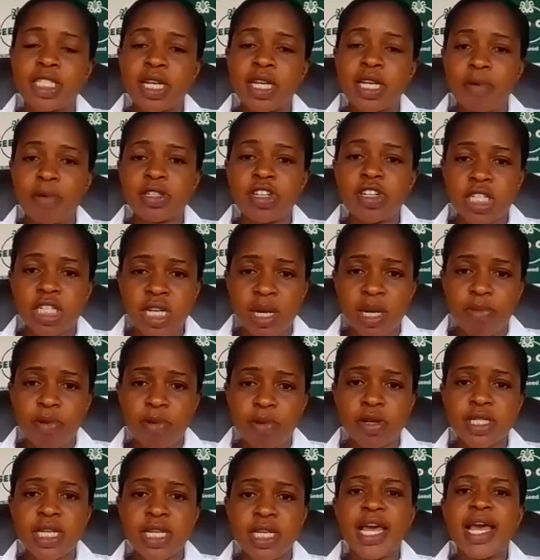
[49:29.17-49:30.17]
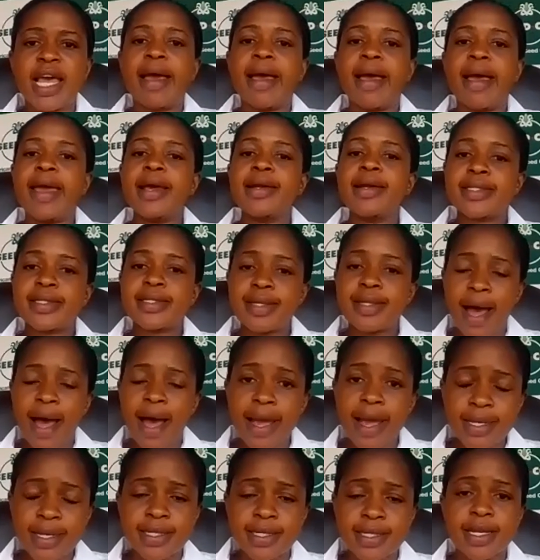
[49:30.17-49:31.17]
demonstration plots
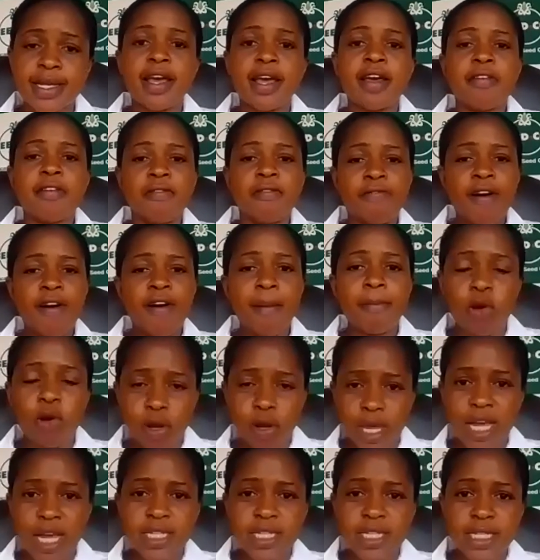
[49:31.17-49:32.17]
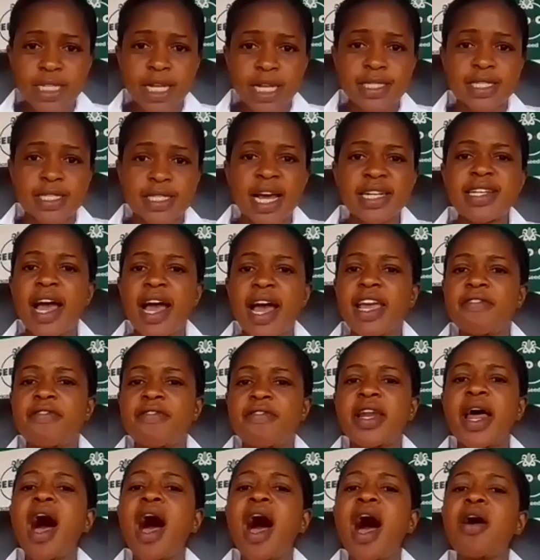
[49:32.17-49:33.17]
inside farm locations that are
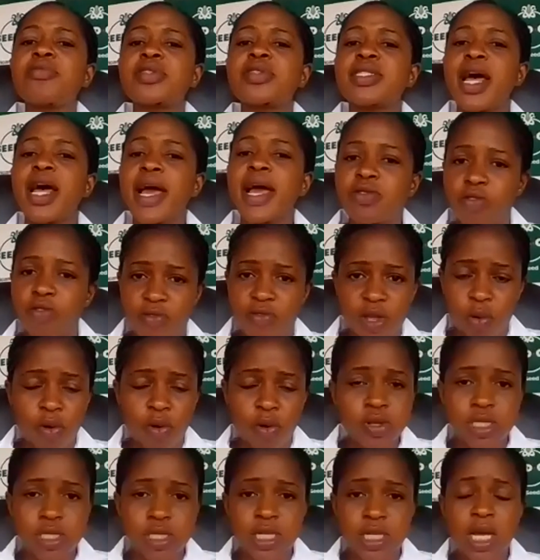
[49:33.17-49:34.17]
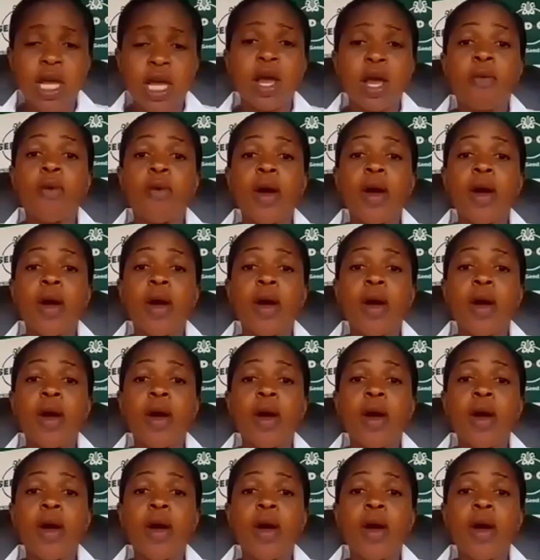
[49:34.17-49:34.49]
even outside of the roads,